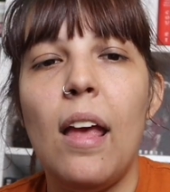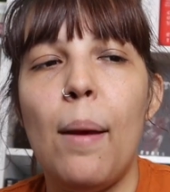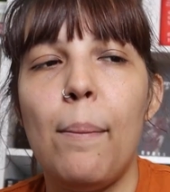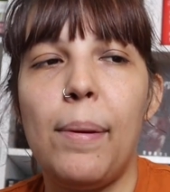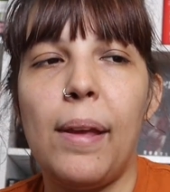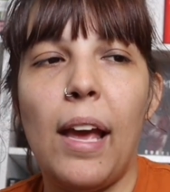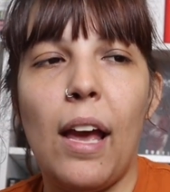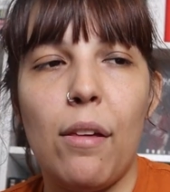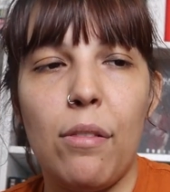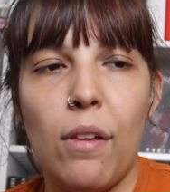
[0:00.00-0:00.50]

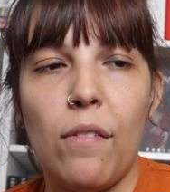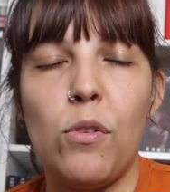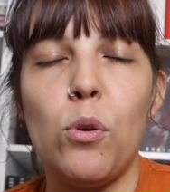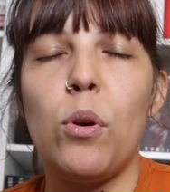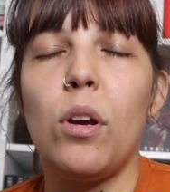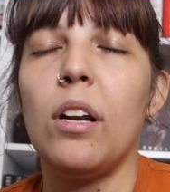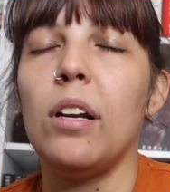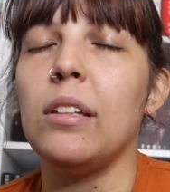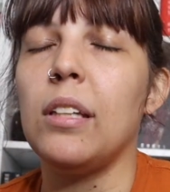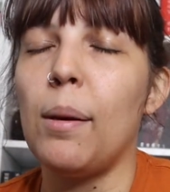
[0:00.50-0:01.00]
Because if you
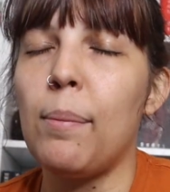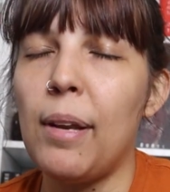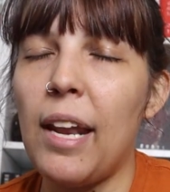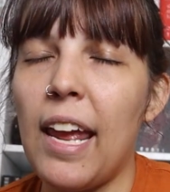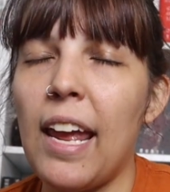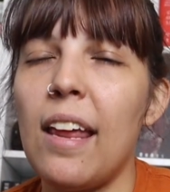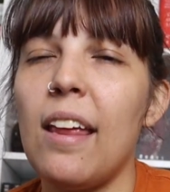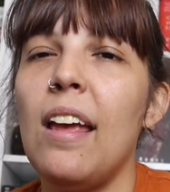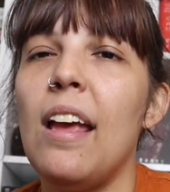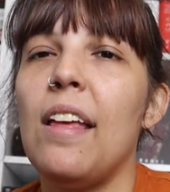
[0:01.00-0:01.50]
can
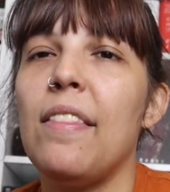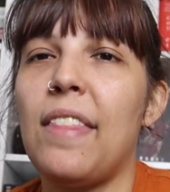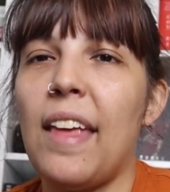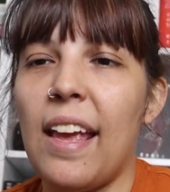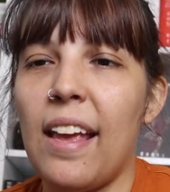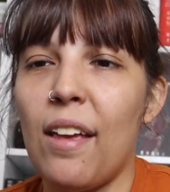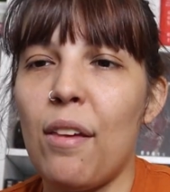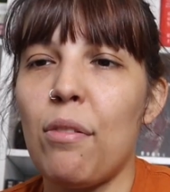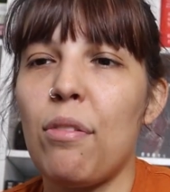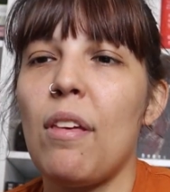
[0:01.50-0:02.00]
eliminate
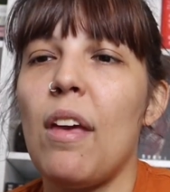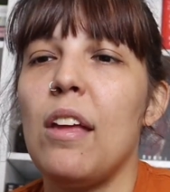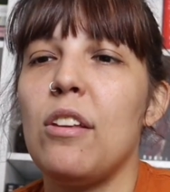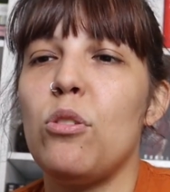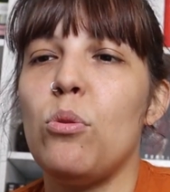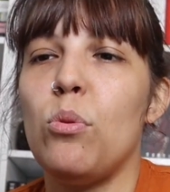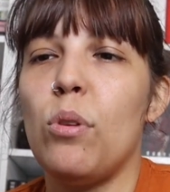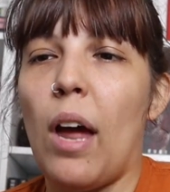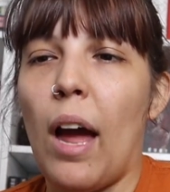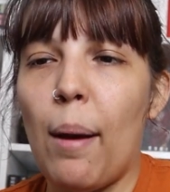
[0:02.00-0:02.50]
things
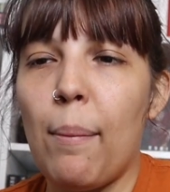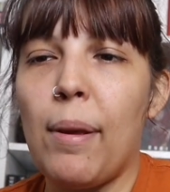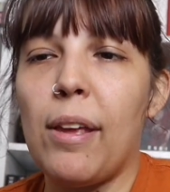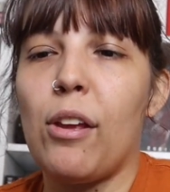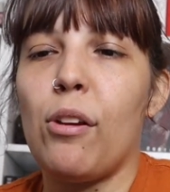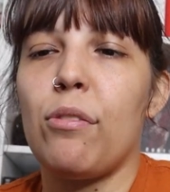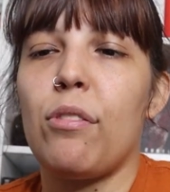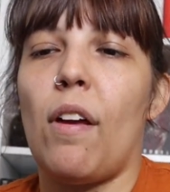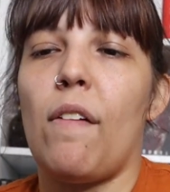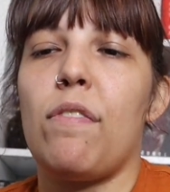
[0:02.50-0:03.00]
to not
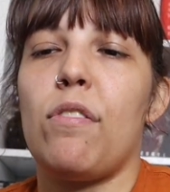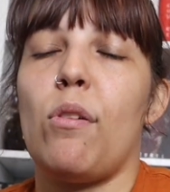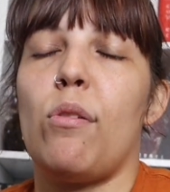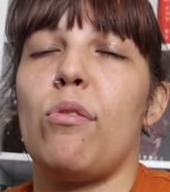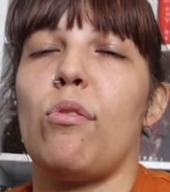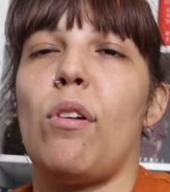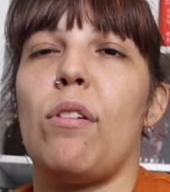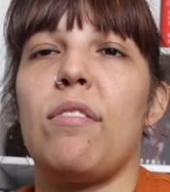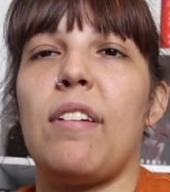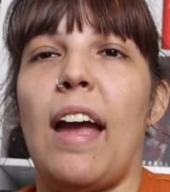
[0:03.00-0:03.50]
make yourself so
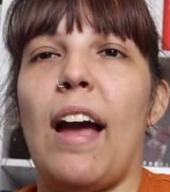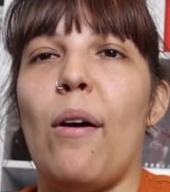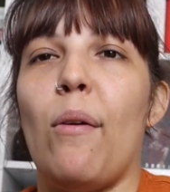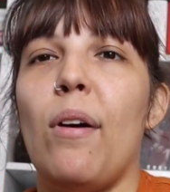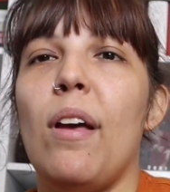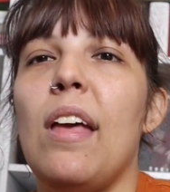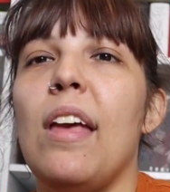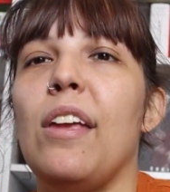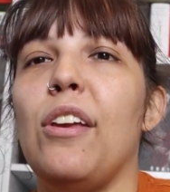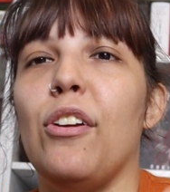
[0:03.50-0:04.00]
stressed
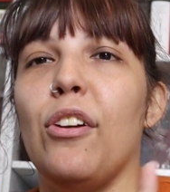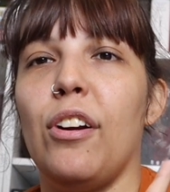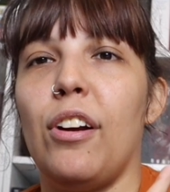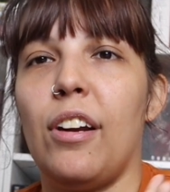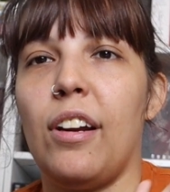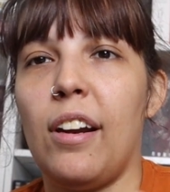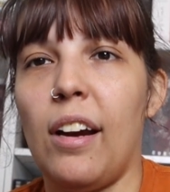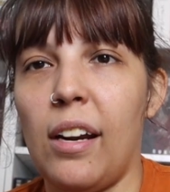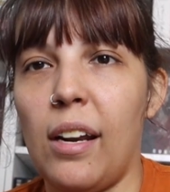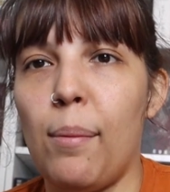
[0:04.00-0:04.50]
out, you're
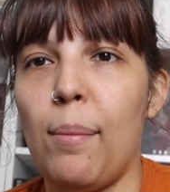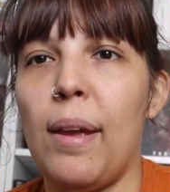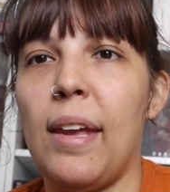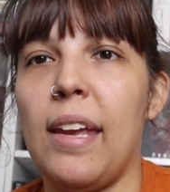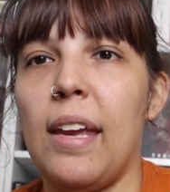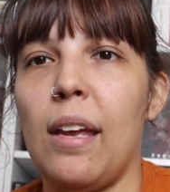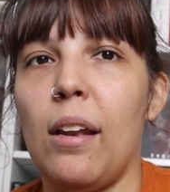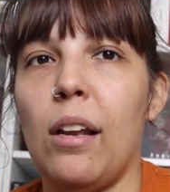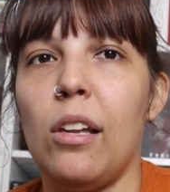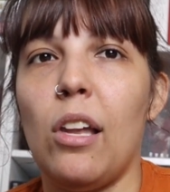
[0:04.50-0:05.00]
gonna
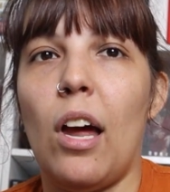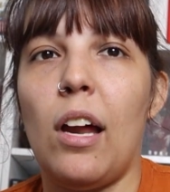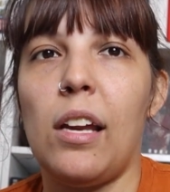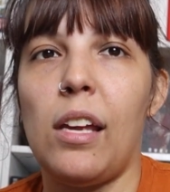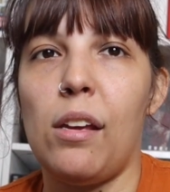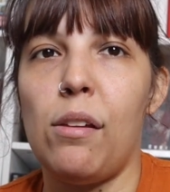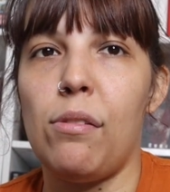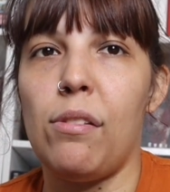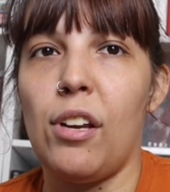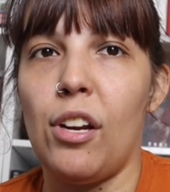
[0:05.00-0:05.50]
make it a lot
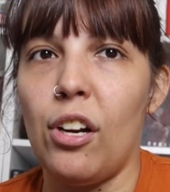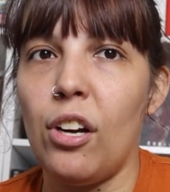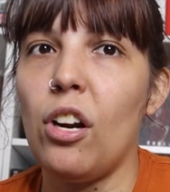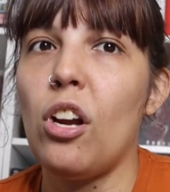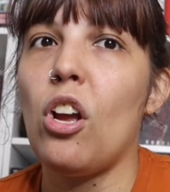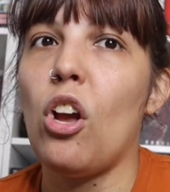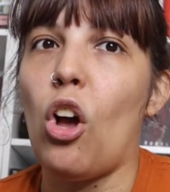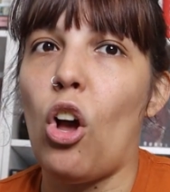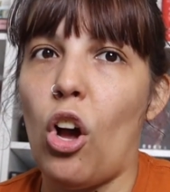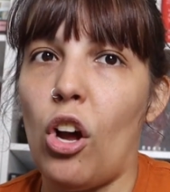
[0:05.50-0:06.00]
easier
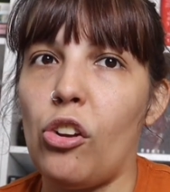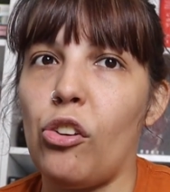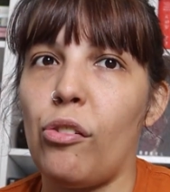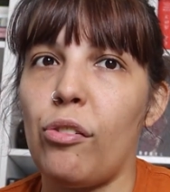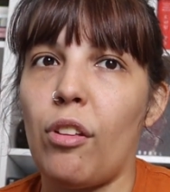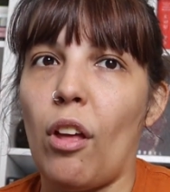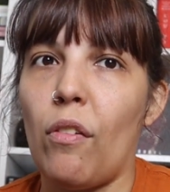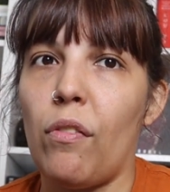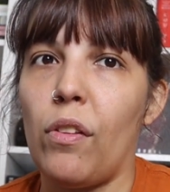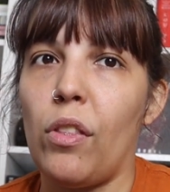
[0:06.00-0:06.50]
on
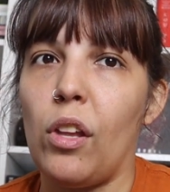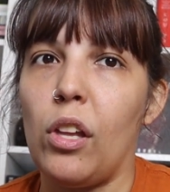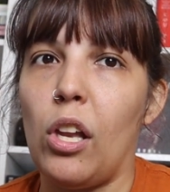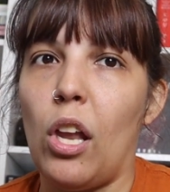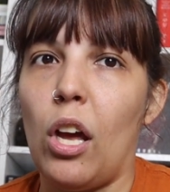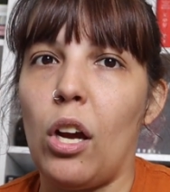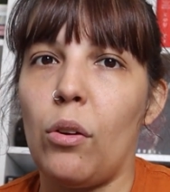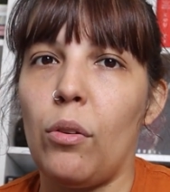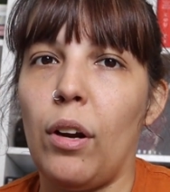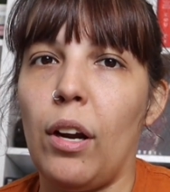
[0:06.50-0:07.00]
yourself in the
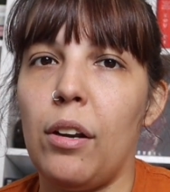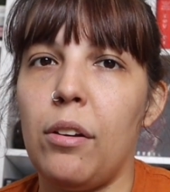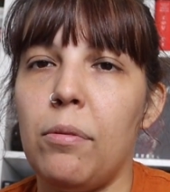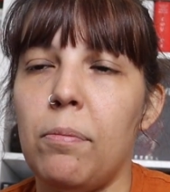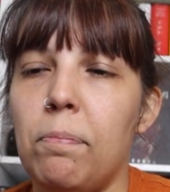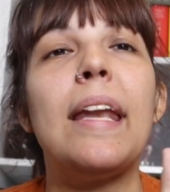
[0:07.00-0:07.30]
long run.